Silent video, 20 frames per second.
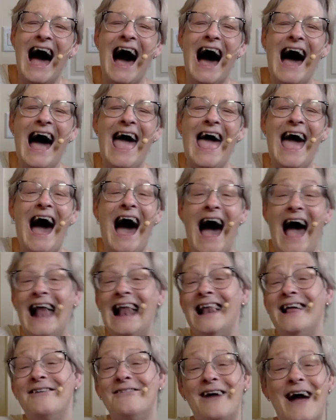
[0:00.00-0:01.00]
I
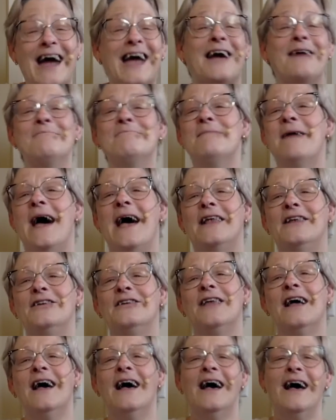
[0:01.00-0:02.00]
highly
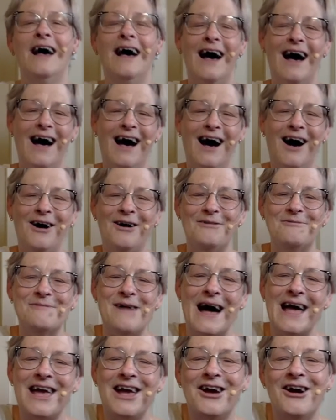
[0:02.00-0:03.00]
recommend, oh
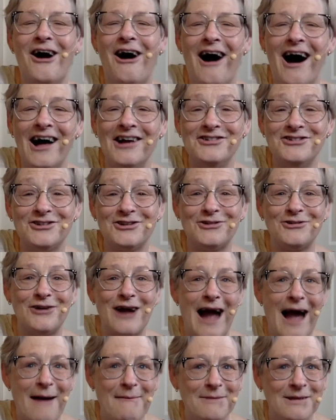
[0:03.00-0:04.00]
my gosh,
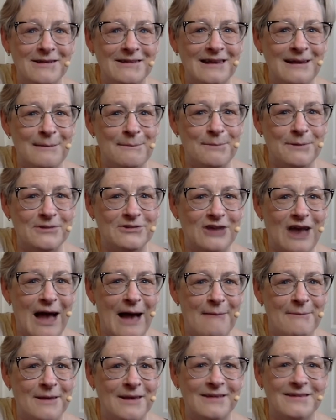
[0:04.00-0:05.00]
grandmas in
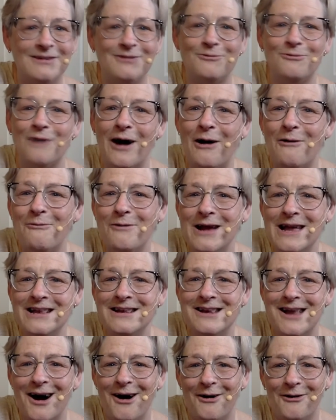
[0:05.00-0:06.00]
pajamas. Well, we
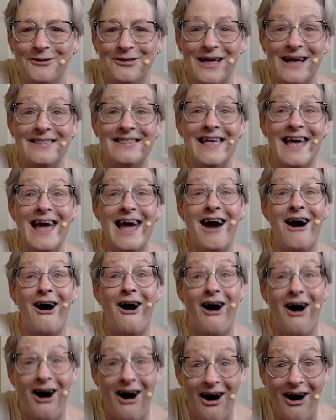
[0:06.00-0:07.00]
know that they
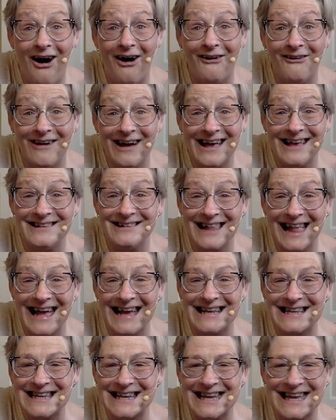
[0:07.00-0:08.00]
always
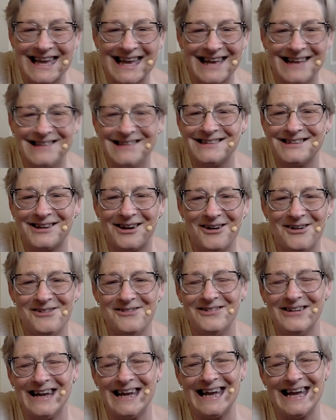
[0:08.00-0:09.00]
like to kiss,
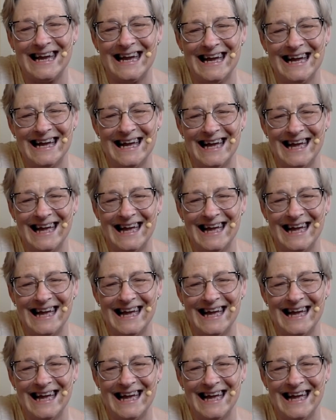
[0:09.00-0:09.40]
don't we?